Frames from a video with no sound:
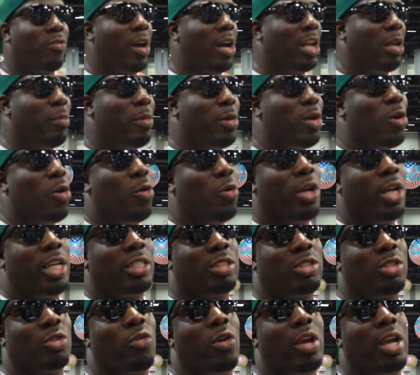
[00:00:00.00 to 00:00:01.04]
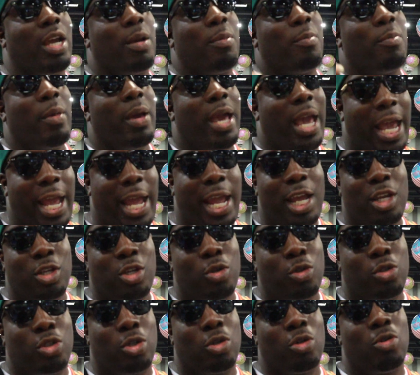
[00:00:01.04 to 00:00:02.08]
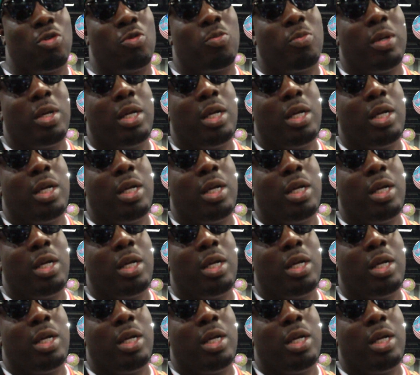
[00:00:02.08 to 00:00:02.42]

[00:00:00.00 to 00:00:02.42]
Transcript: Follow me on Instagram and YouTube.